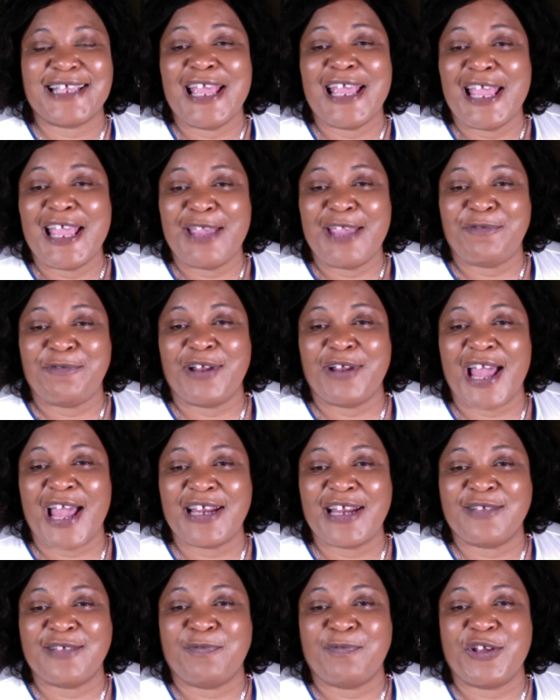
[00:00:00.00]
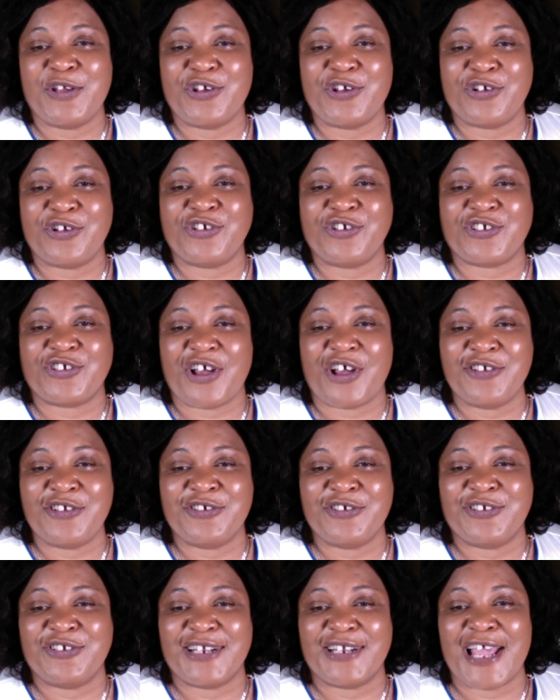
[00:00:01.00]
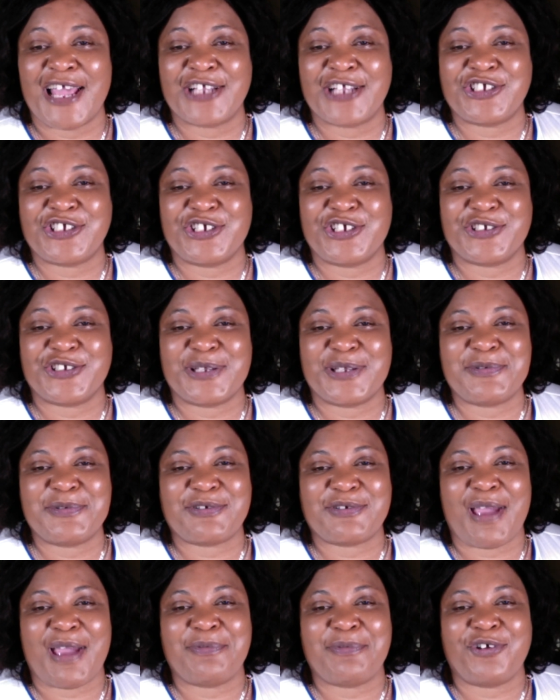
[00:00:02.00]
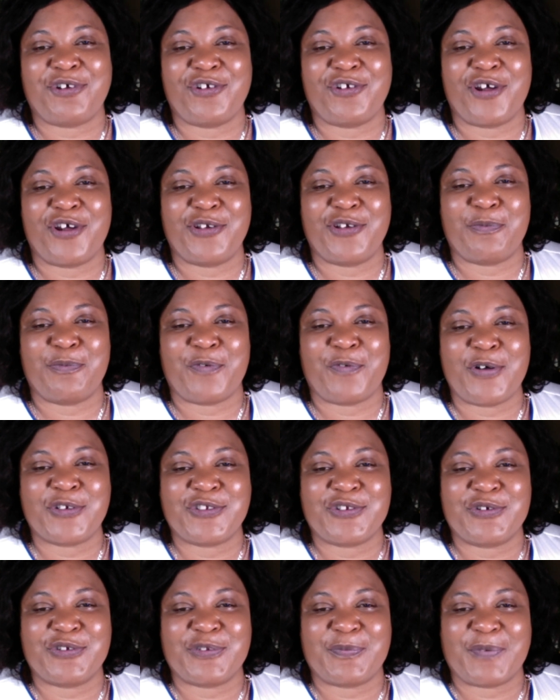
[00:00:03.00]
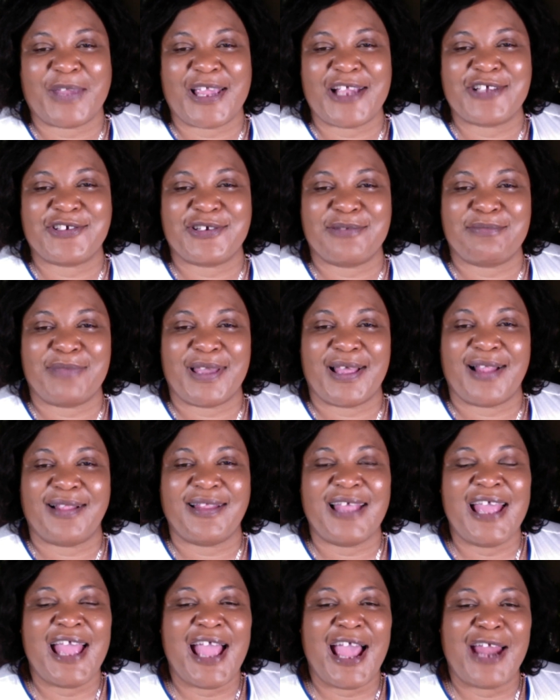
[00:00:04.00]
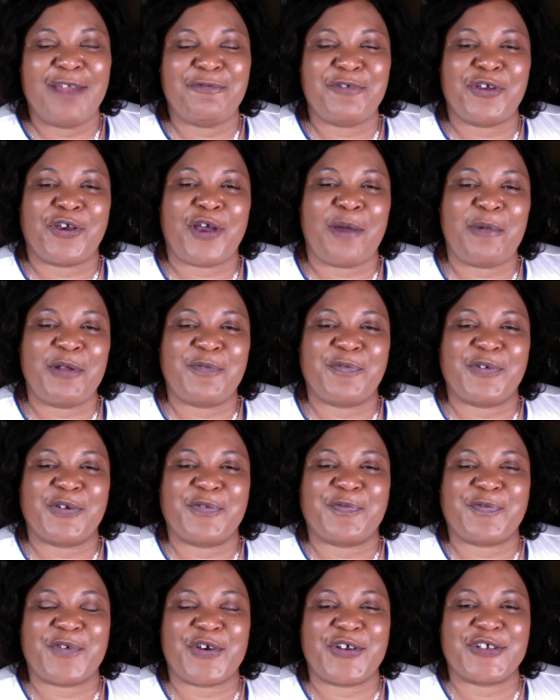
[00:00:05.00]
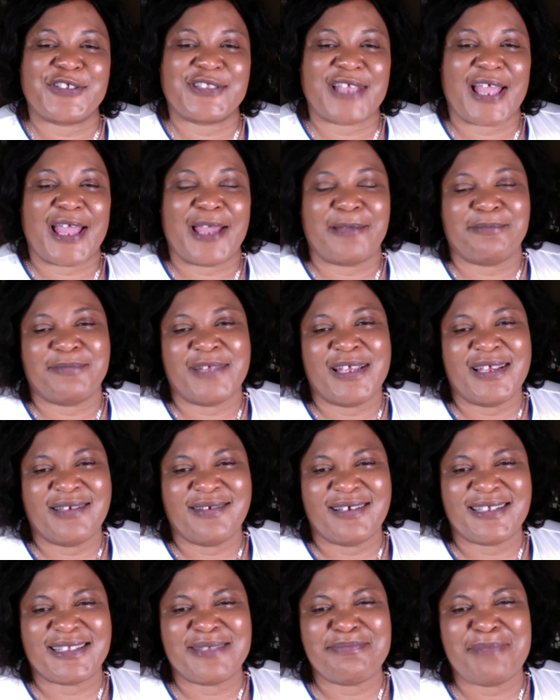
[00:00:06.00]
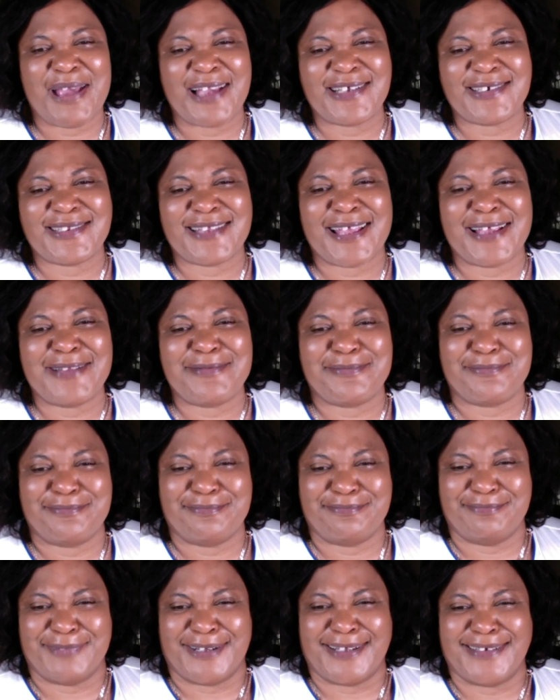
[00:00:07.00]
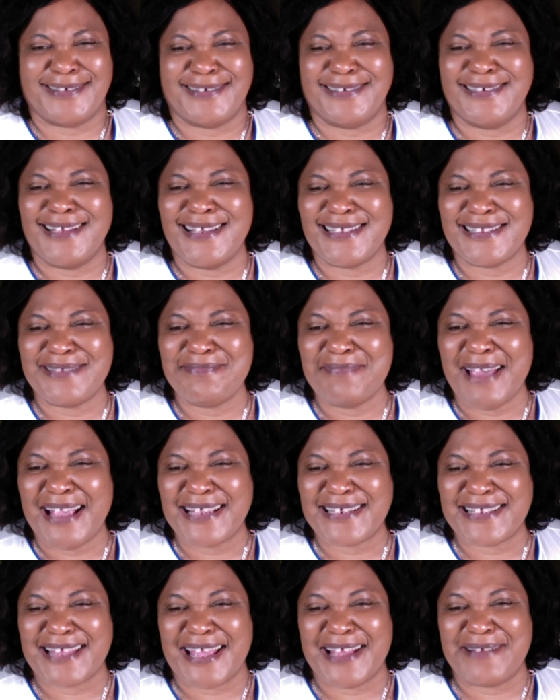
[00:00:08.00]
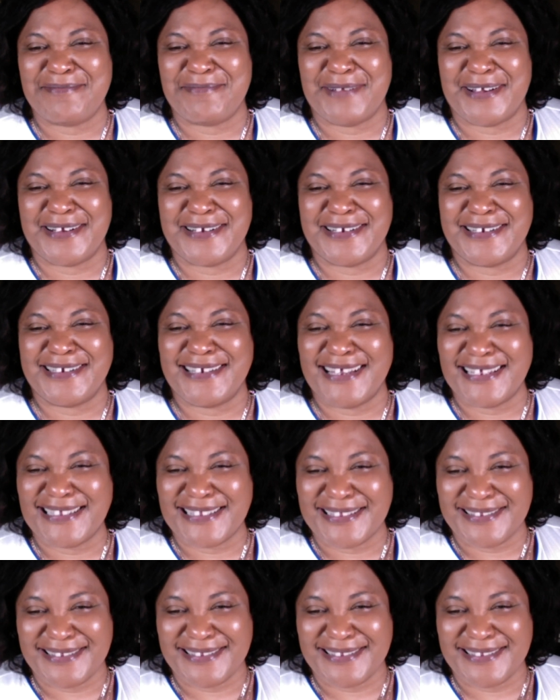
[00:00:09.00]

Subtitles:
if you like this video, just continue to like, share, subscribe, turn on the post notification bell. And if you're coming for the first time, just smash that button. Just smash that button. Just